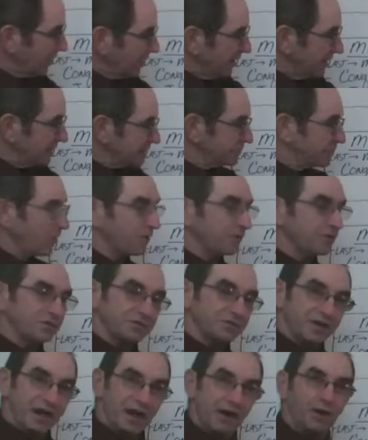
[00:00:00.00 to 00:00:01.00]
he's going
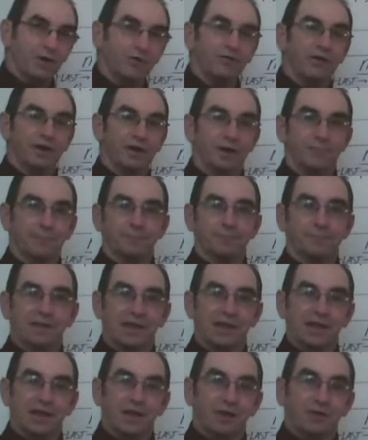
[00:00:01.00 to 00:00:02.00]
to tell them,
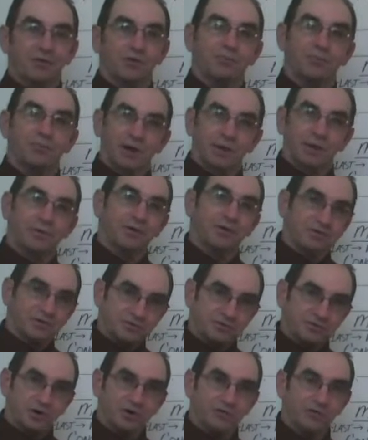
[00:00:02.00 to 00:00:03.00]
remember to
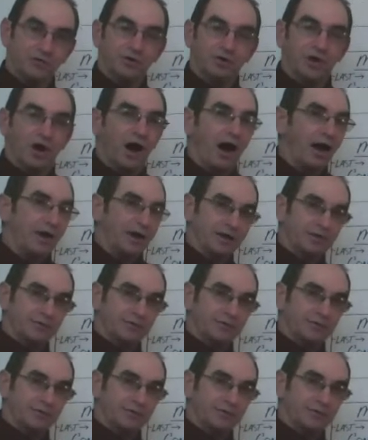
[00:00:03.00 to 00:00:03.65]
serve your God.